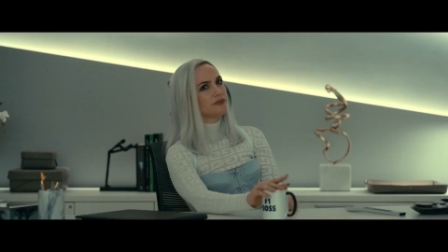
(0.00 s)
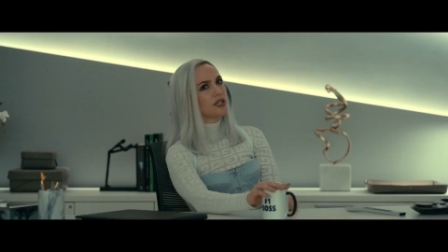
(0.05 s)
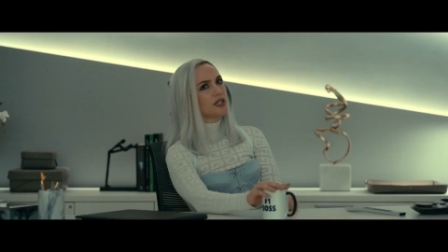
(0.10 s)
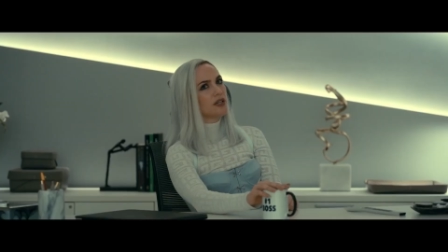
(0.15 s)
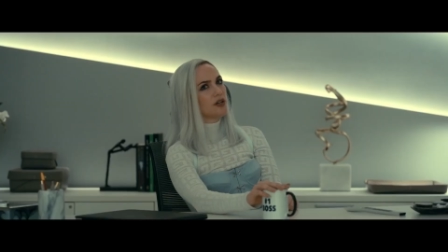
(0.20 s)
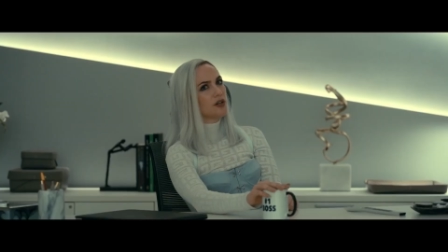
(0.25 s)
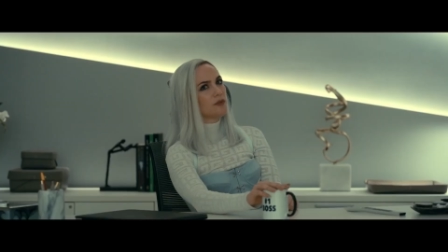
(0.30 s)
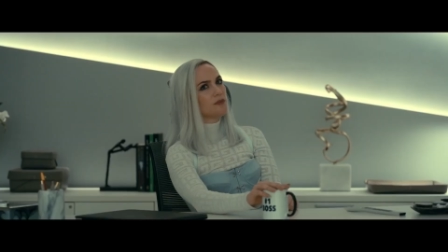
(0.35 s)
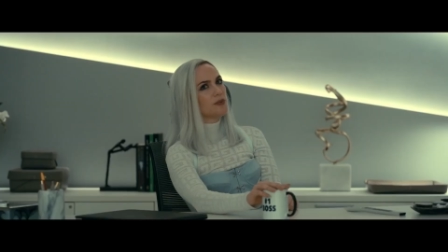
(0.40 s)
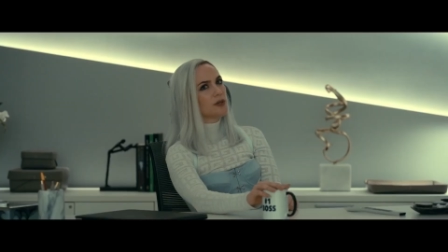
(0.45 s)

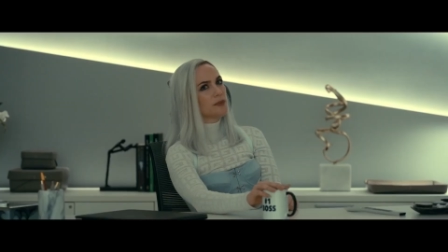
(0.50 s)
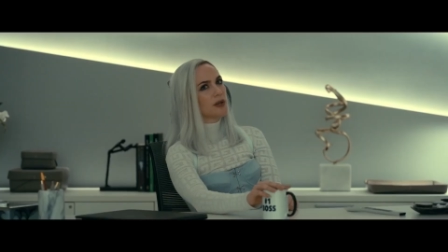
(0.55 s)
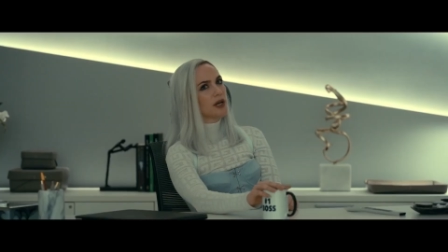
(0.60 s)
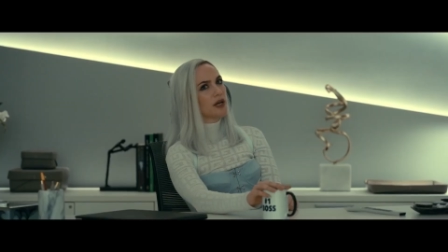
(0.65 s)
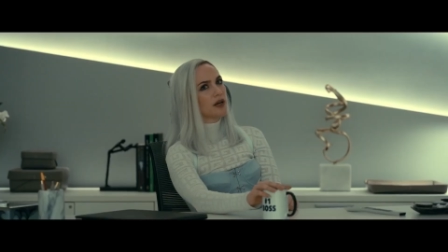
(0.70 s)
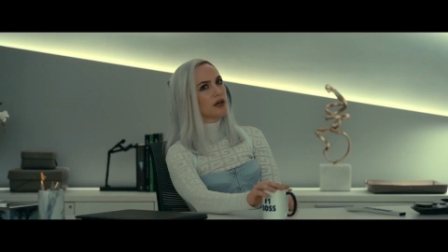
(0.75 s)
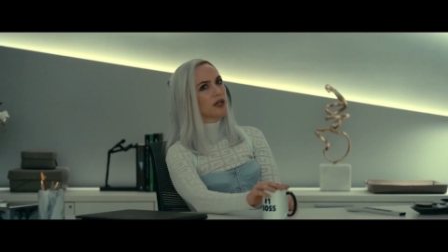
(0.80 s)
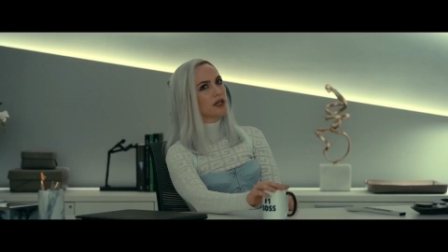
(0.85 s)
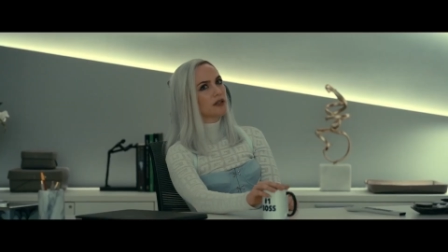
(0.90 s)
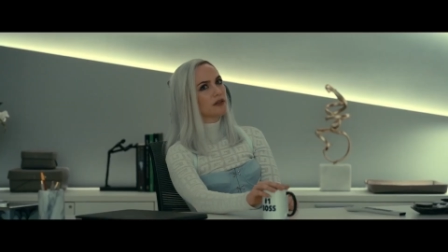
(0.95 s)
It could be
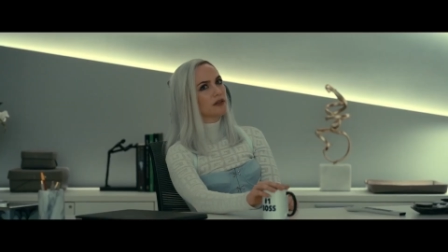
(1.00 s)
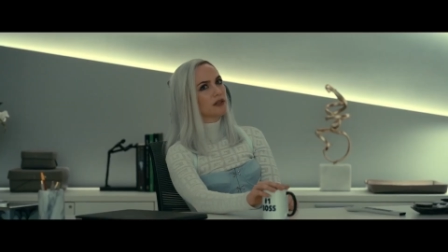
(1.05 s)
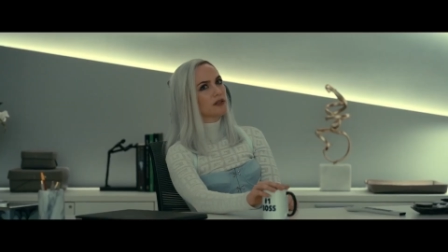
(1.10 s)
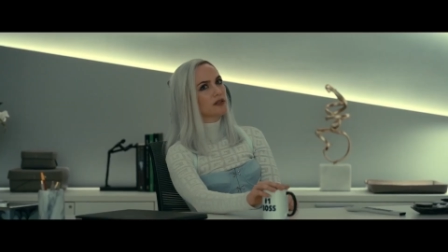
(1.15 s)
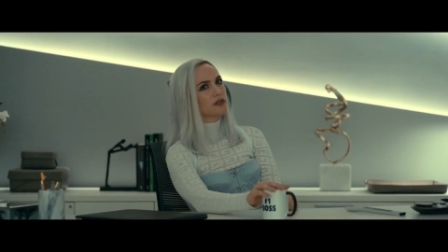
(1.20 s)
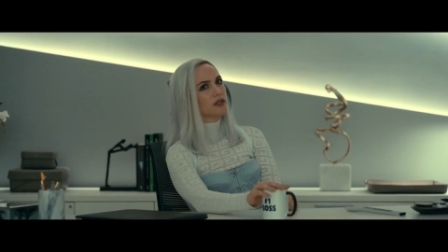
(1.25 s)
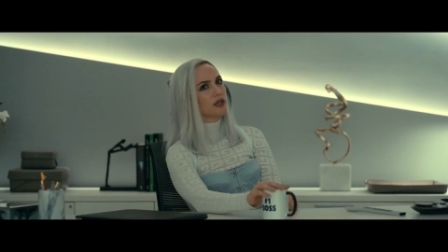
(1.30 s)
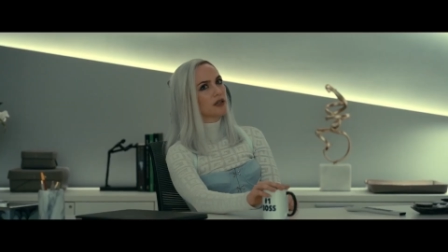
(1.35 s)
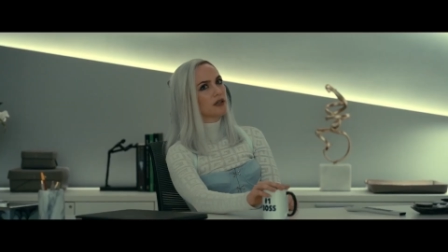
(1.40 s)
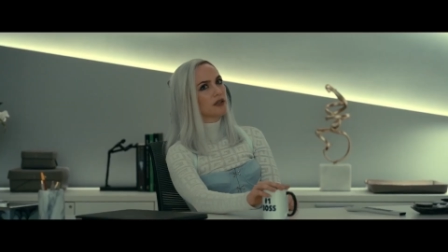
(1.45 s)
Perry, little
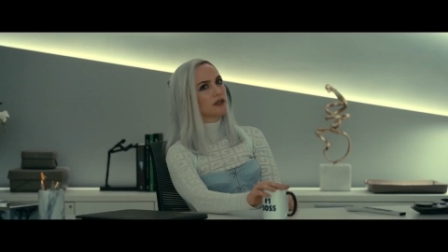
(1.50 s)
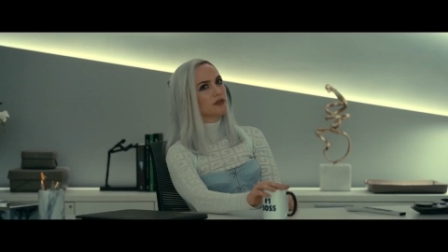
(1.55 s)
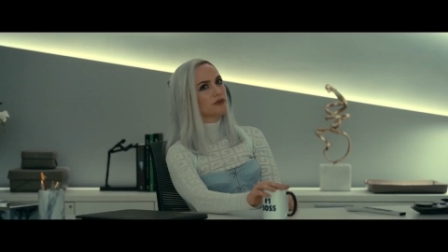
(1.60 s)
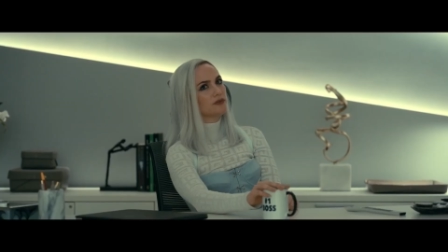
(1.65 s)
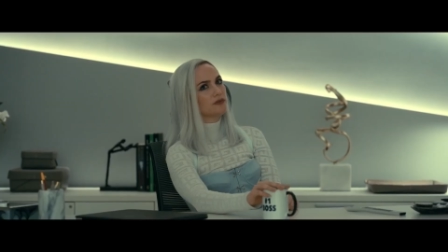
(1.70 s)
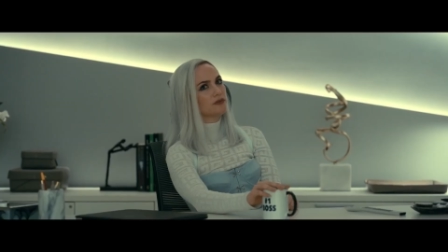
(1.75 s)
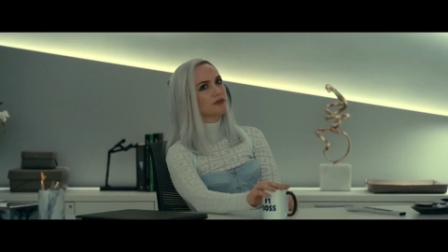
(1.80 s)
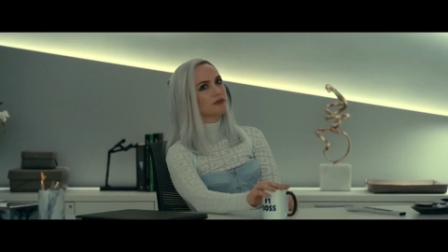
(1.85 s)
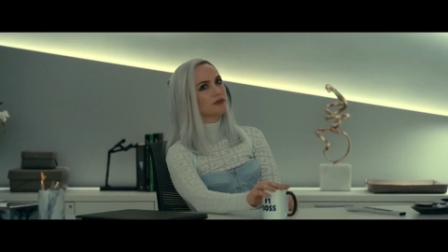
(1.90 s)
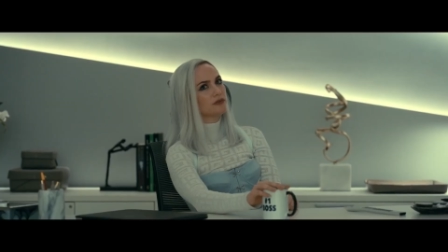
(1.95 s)
psycho.
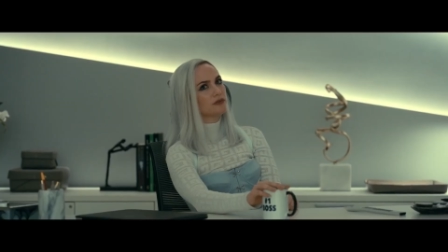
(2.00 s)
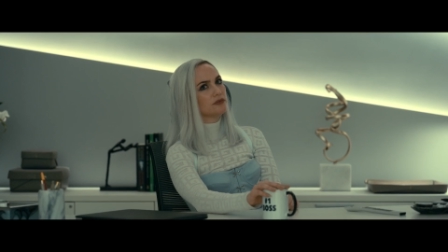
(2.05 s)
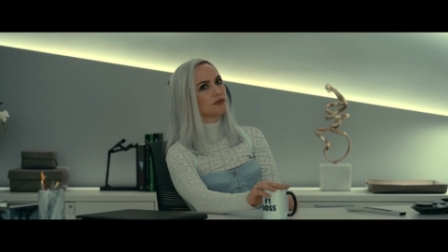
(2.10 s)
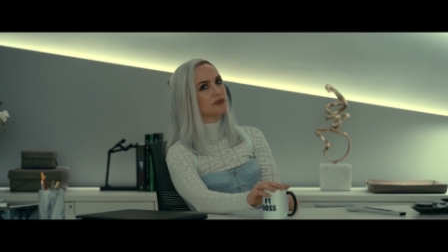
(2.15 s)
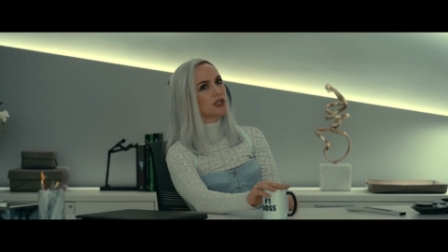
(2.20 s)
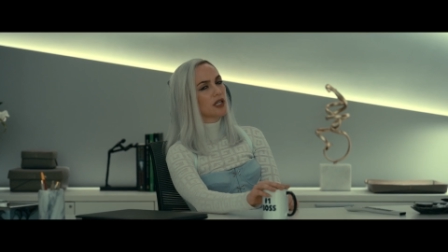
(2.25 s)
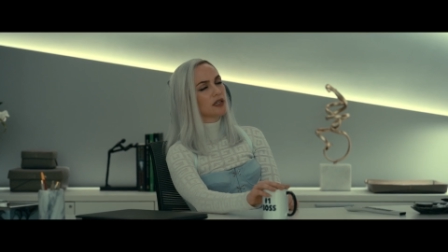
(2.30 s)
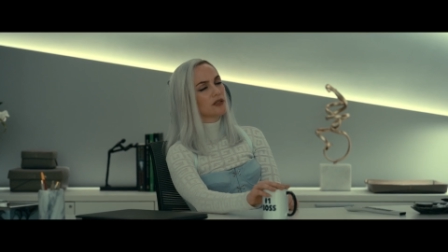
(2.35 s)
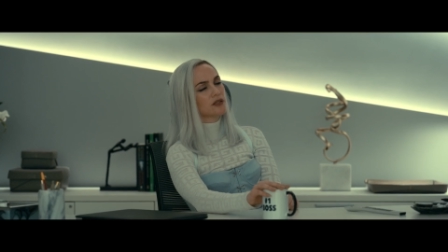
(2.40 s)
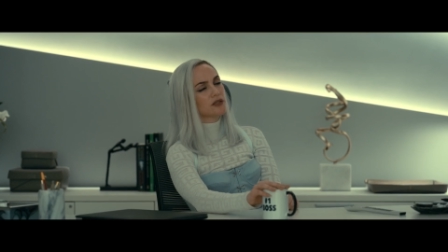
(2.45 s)

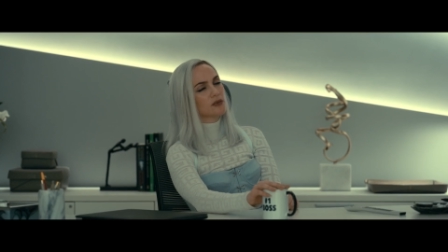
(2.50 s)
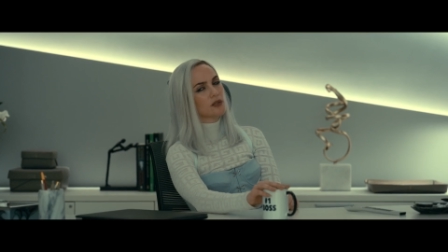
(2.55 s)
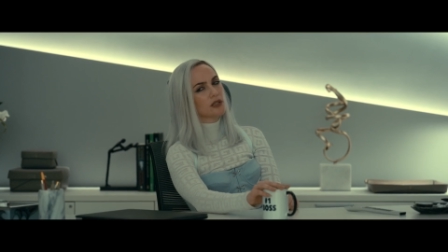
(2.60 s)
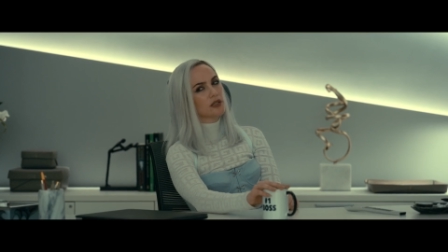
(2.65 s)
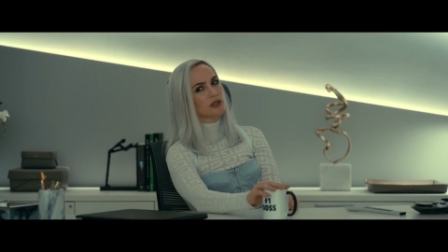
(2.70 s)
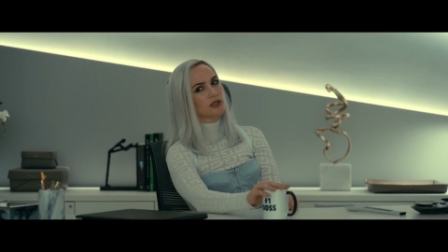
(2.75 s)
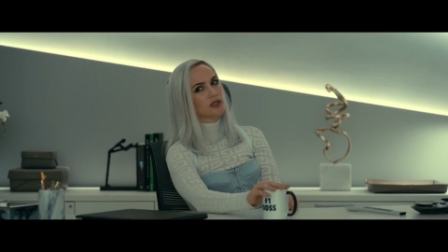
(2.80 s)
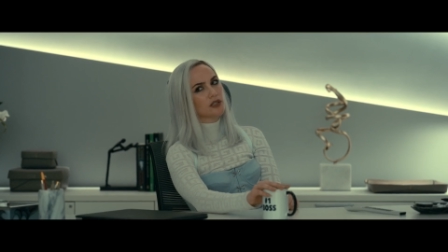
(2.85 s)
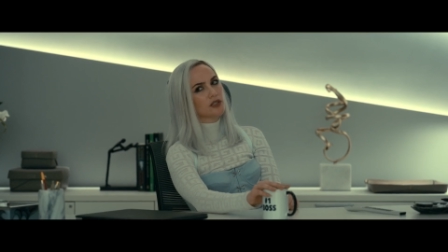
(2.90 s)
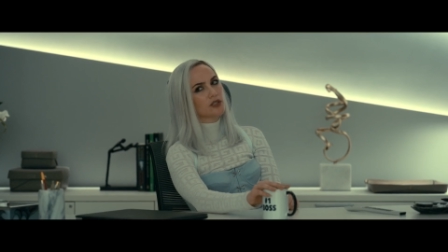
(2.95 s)
I also want
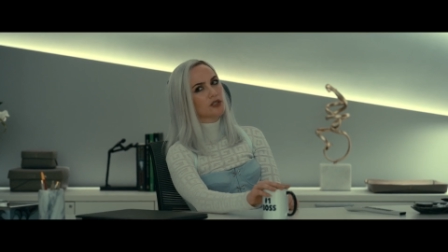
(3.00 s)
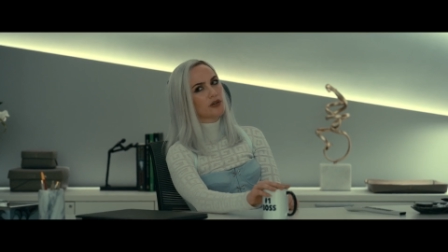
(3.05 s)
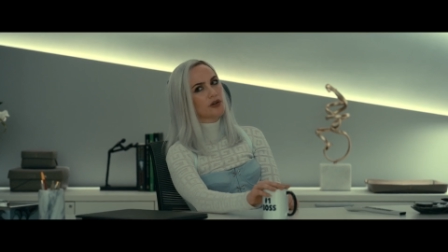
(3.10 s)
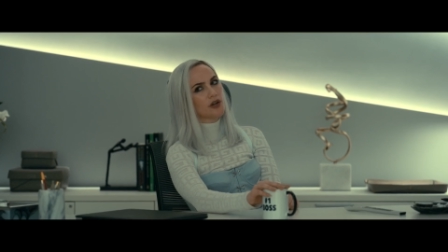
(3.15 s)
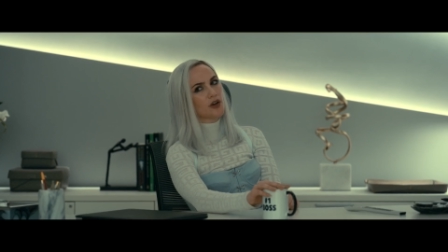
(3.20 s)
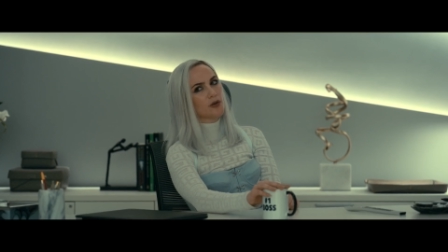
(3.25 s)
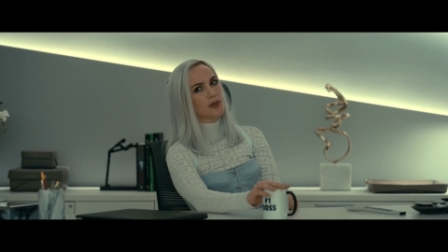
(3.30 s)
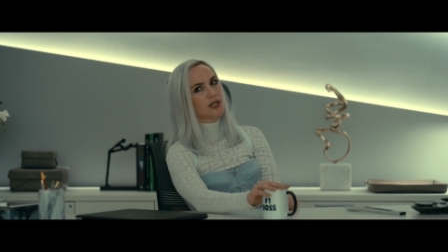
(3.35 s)
to look at Juno,